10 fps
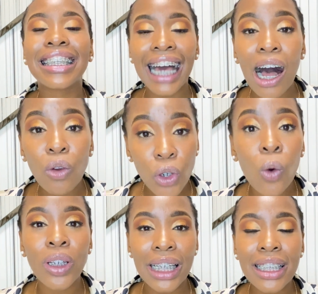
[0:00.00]

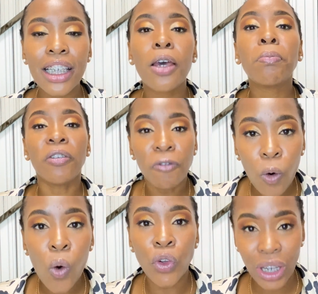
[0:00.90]
download it
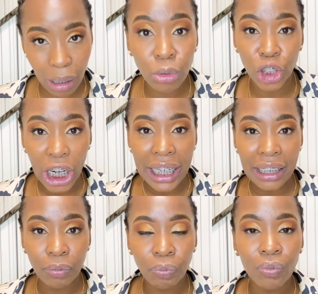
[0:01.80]
before you come to China.